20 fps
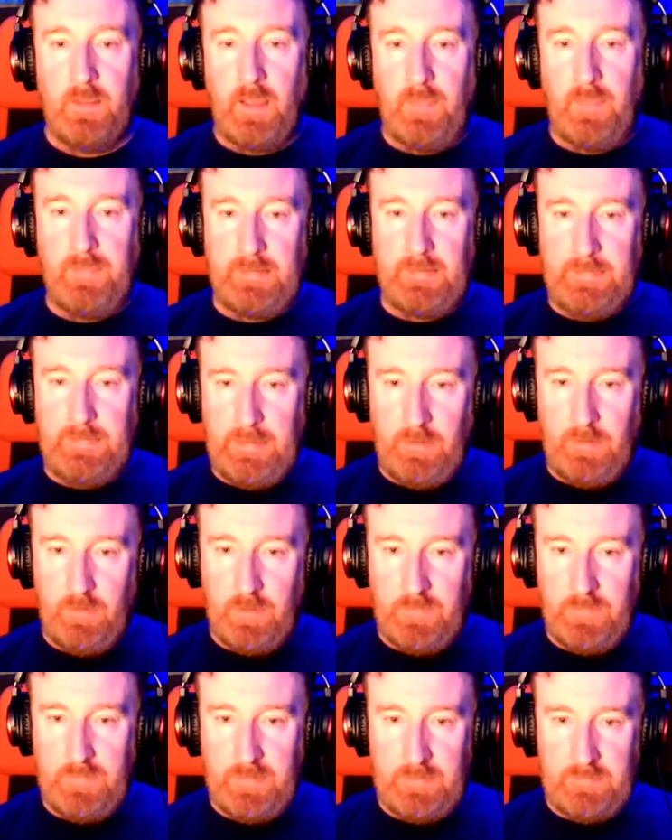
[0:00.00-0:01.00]
and then
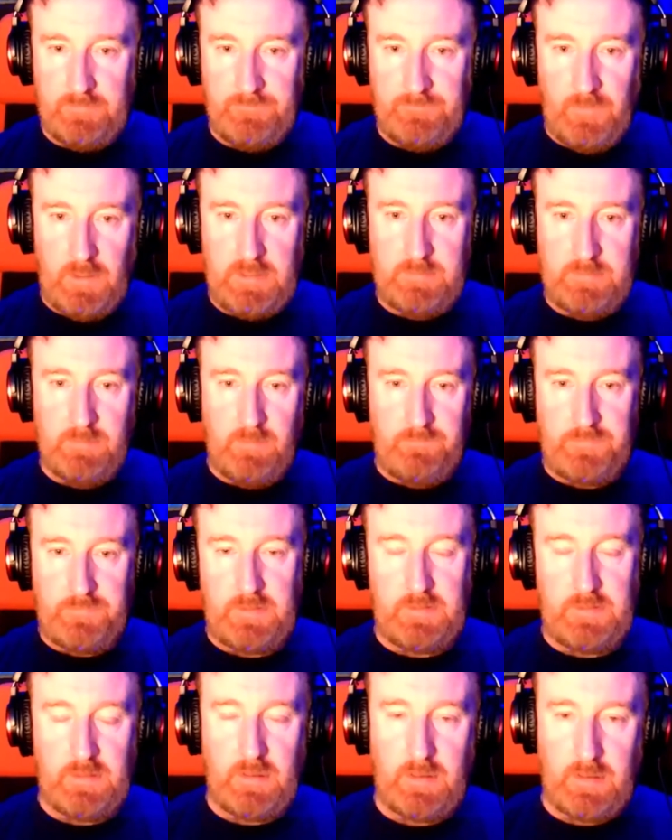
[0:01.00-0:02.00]
lower the volume of
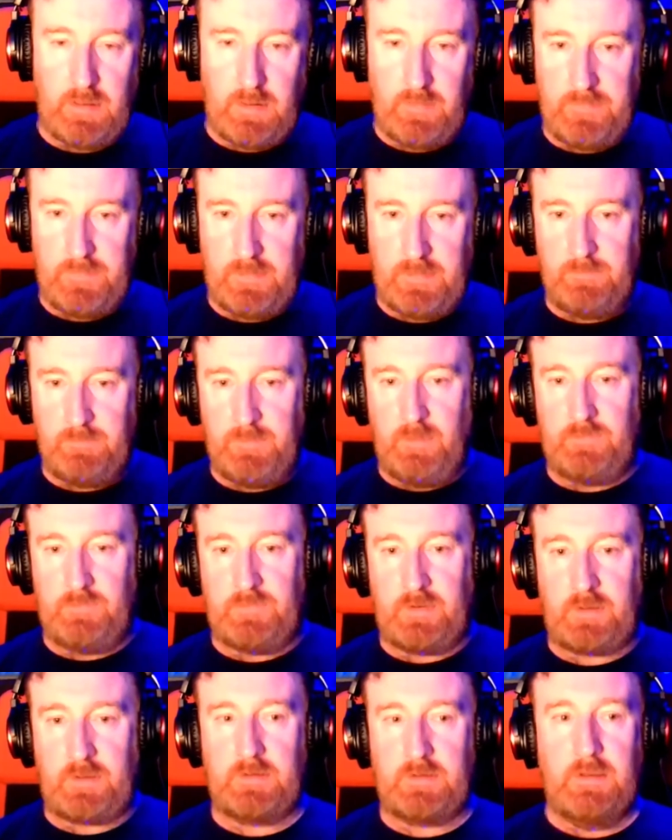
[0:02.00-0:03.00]
the
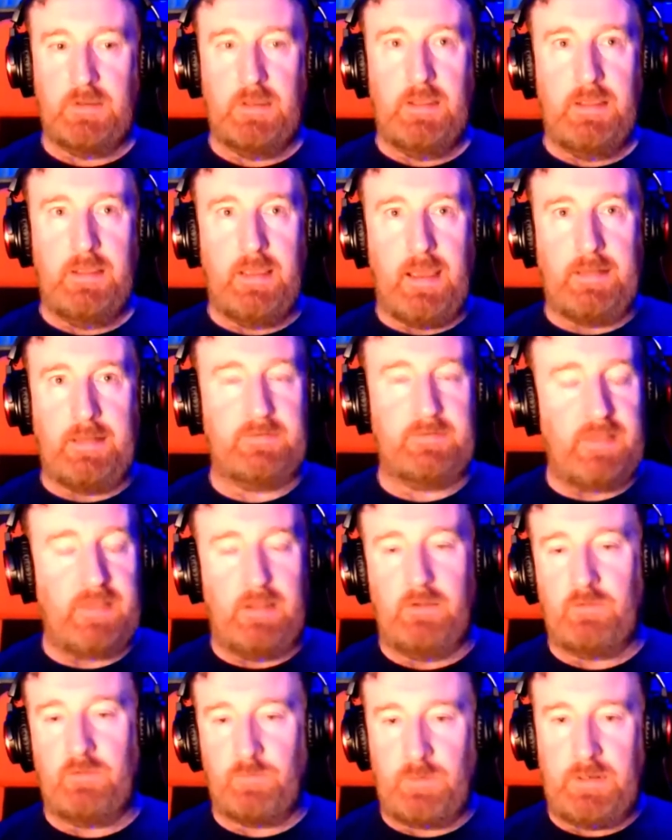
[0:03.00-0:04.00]
music, and it
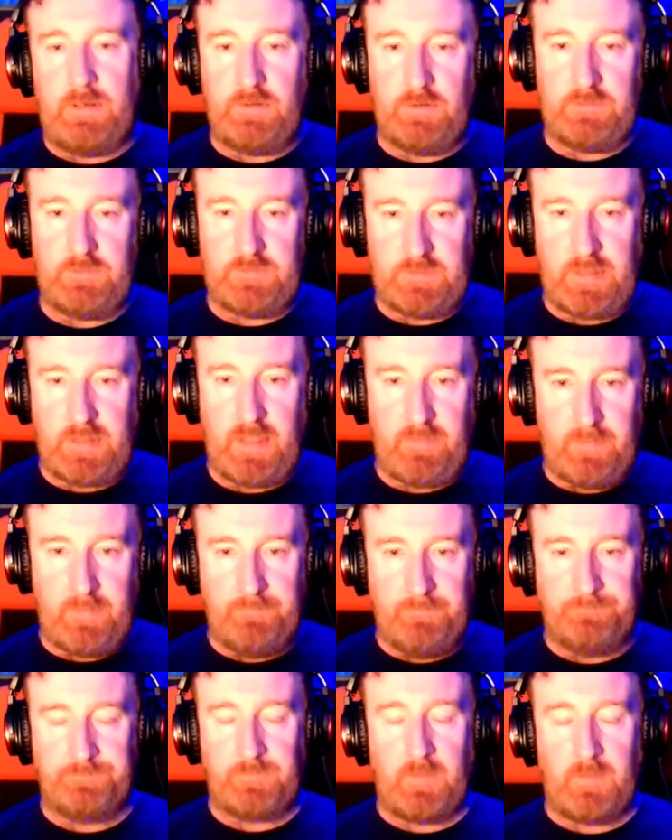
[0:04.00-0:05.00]
sounds really good together.
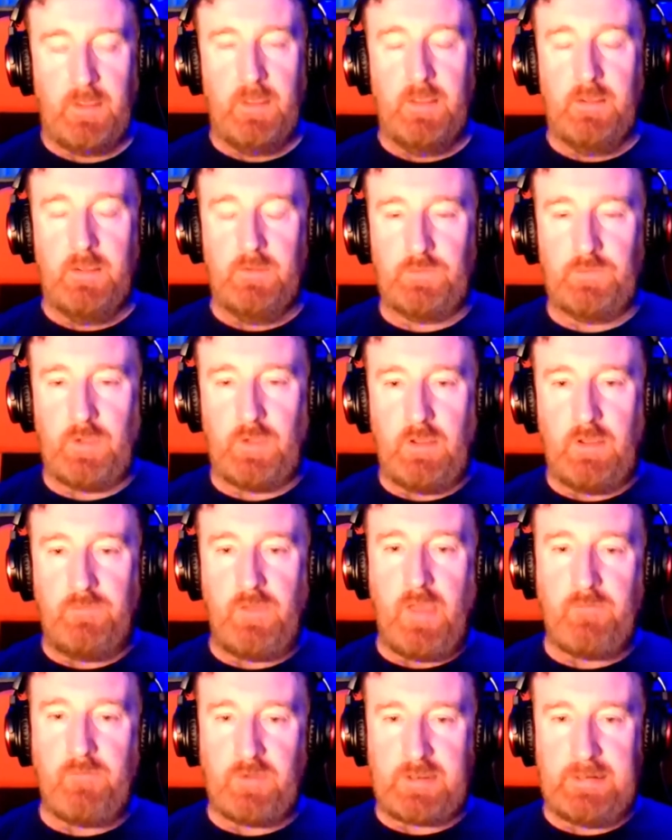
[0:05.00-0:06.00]
So if
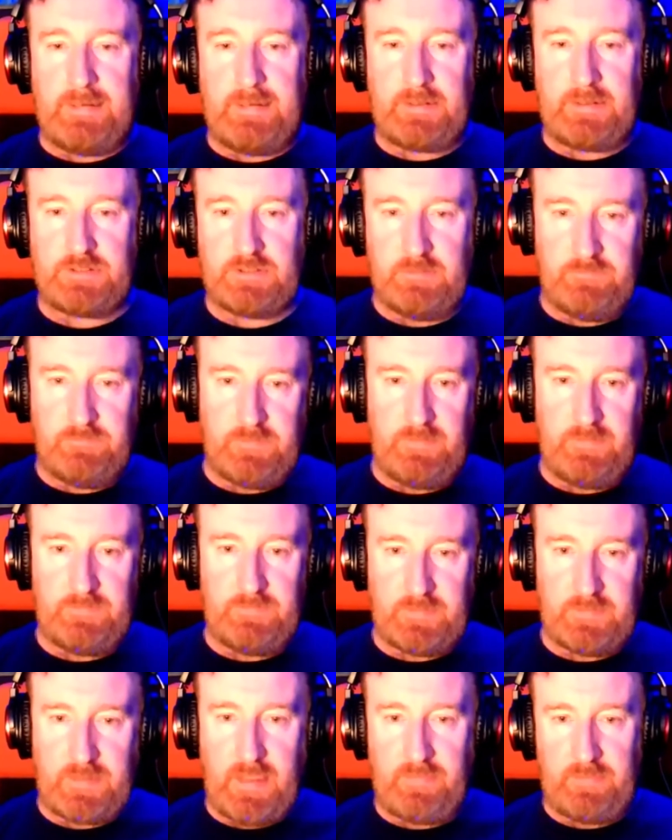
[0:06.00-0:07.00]
you have a collection of these
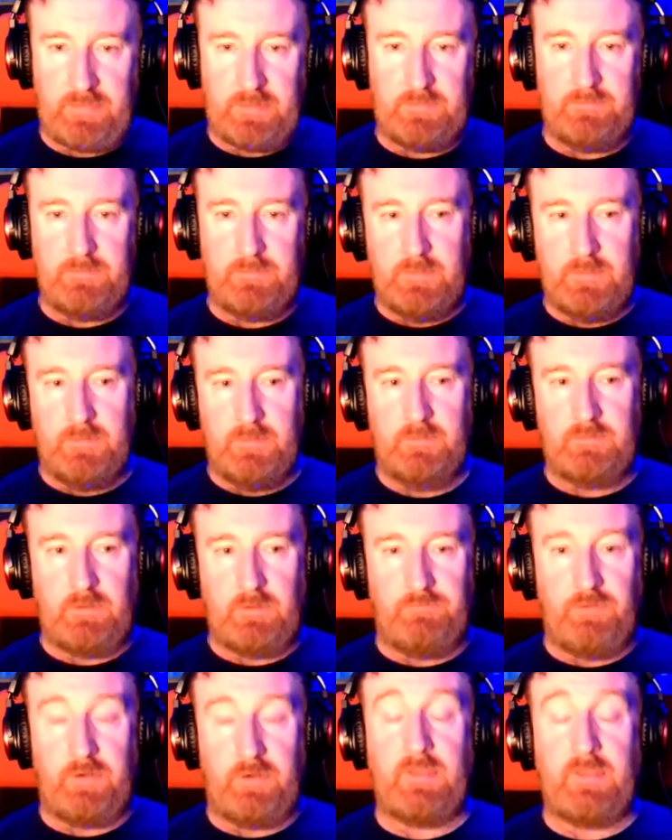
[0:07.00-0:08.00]
together, so
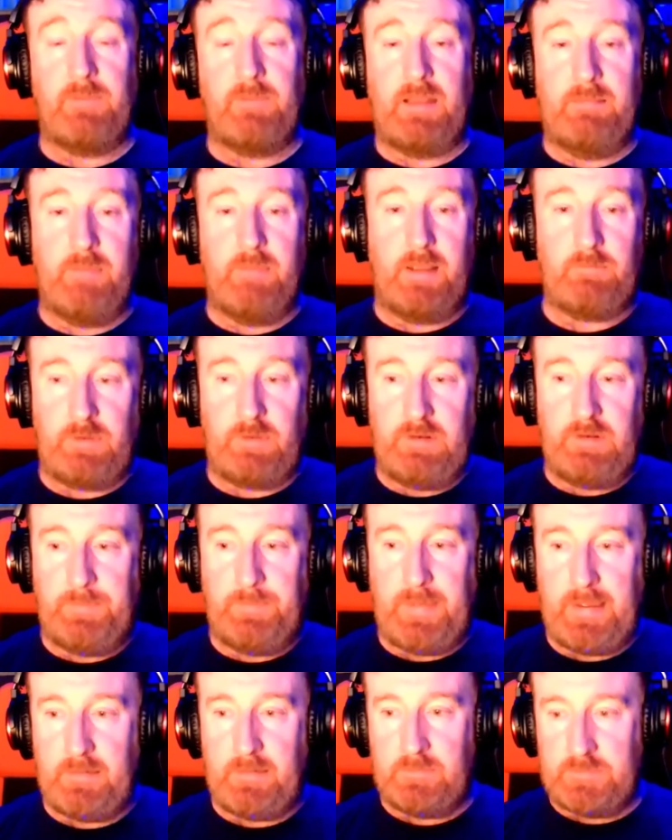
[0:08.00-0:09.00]
for example, I might read
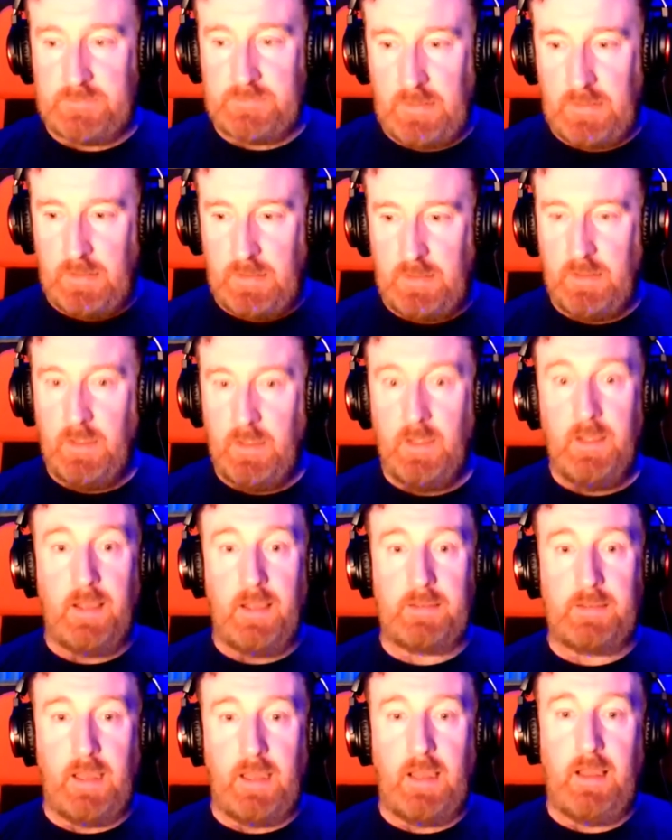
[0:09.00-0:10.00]
about
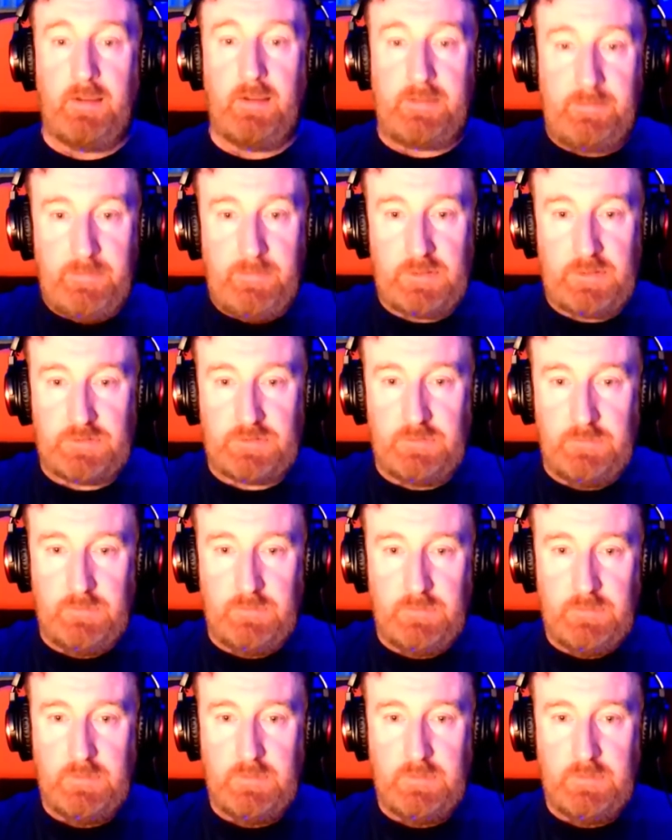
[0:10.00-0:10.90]
a car commercial,